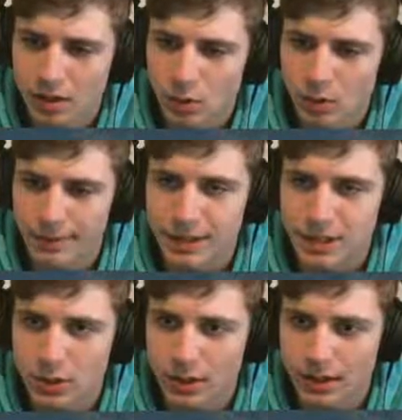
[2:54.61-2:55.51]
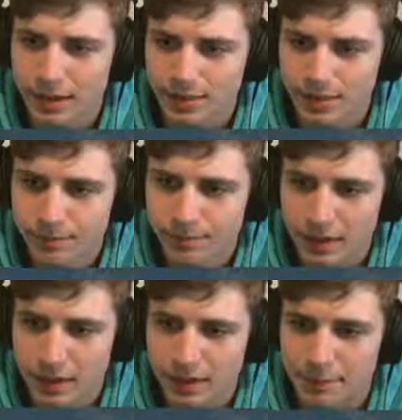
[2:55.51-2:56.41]
What am I doing?
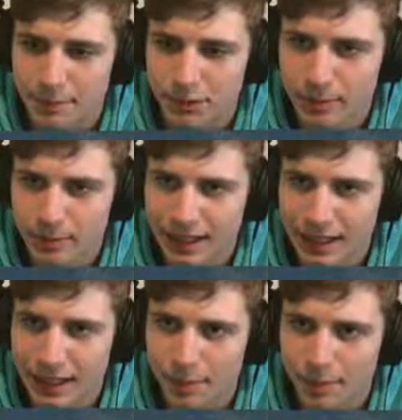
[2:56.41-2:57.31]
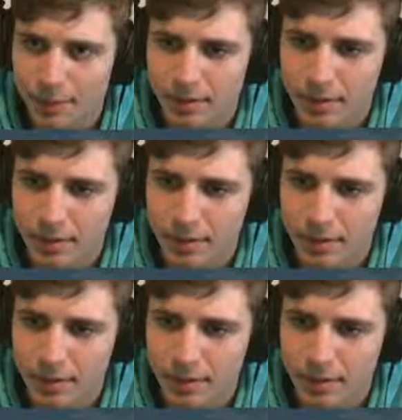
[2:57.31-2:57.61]
Okay, I build my camp. I'm,